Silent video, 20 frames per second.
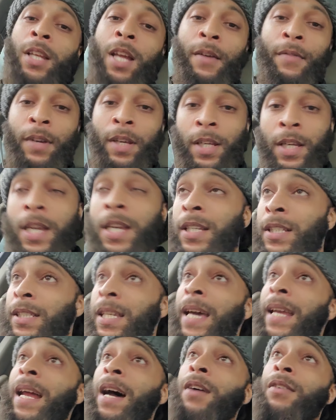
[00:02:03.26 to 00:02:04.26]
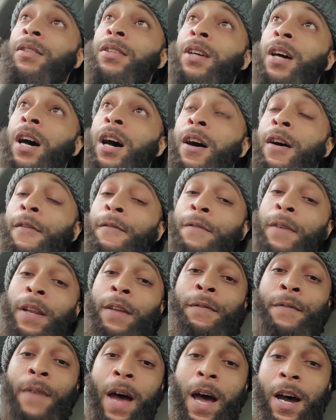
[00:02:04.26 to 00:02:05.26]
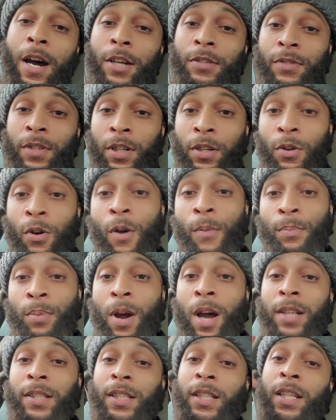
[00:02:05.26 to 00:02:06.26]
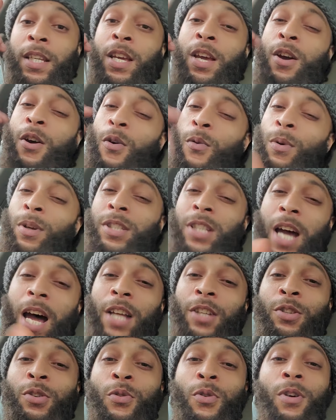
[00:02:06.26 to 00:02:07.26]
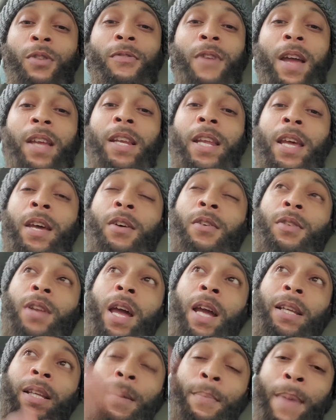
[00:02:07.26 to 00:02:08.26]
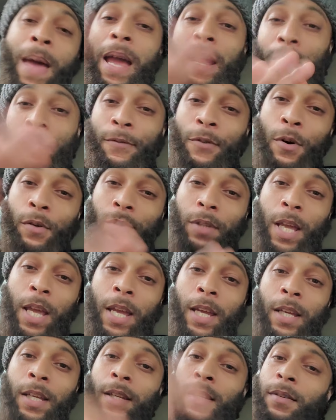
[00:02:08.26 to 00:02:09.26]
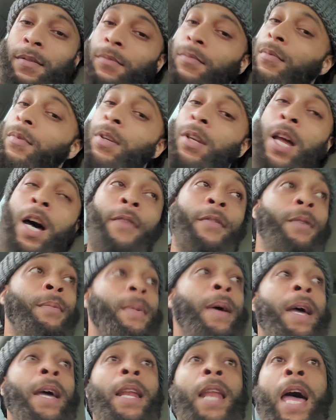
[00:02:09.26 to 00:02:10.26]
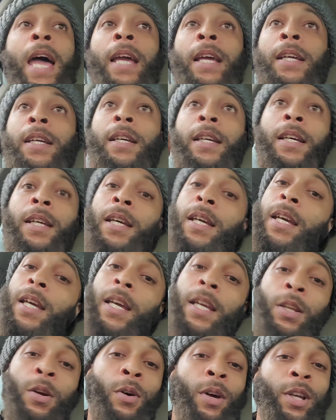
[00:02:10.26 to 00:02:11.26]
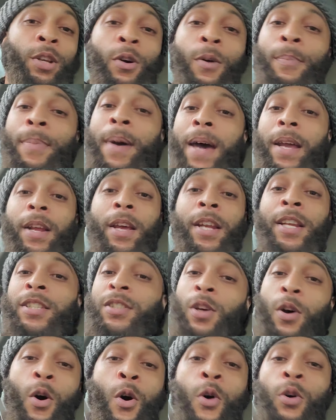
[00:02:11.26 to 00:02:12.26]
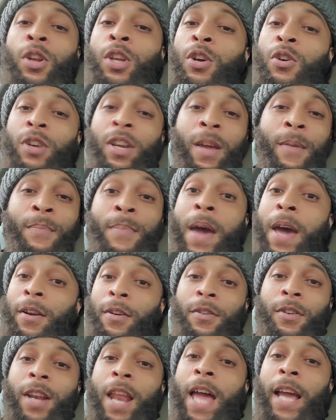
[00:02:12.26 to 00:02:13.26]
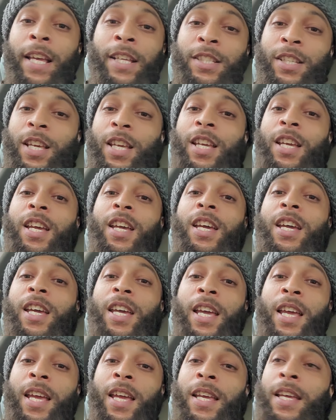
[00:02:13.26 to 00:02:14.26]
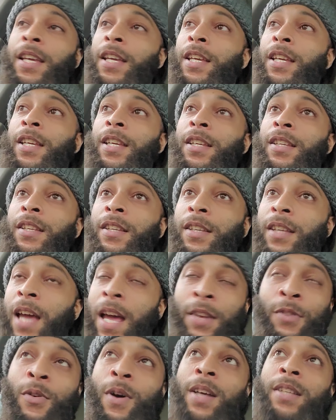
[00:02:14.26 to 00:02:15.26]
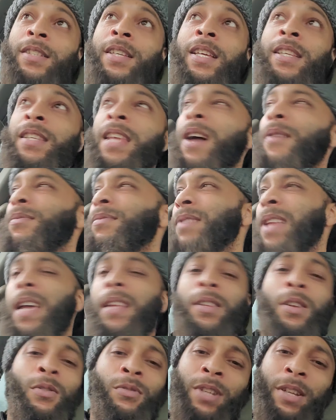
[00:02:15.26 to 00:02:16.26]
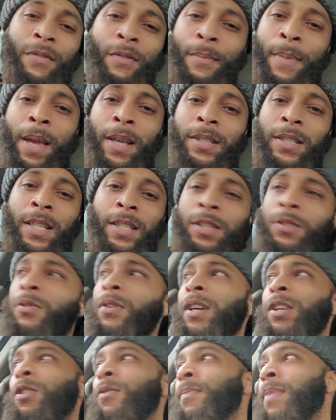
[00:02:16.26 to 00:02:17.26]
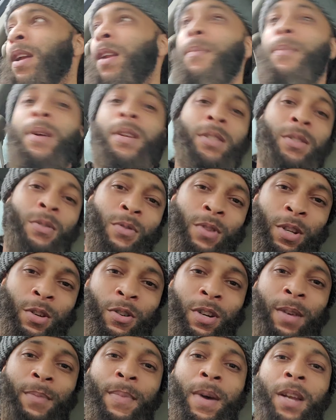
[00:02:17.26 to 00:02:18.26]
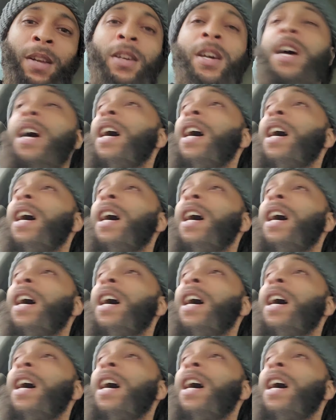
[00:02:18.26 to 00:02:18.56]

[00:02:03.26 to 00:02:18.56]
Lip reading: love it. Shout out to Philly 500 and Lord Bronson. What y'all doing right now, like the back and forth thing, love it, man. Like, it don't get no better, and it's only going to get better. Like, I know that don't even make sense. It don't get no better, but it's only going to get better.